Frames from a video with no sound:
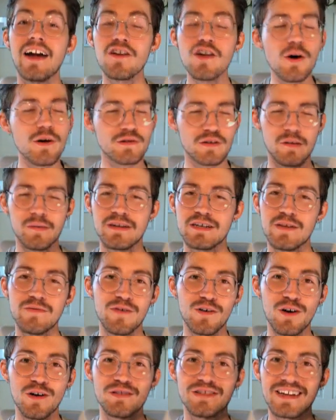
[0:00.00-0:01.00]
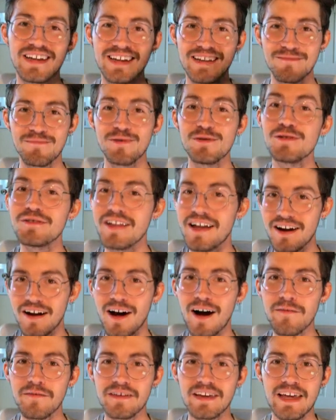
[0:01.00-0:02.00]
know it's gonna be difficult to pull that
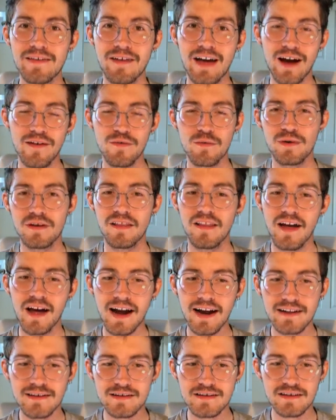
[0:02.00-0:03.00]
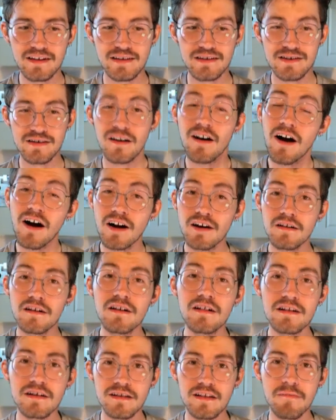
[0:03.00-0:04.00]
off and give everyone lines because there are
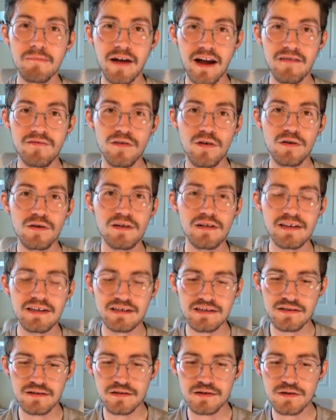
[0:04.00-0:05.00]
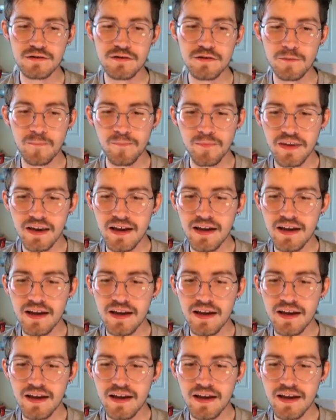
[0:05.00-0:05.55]
clearly main vocalists in this group,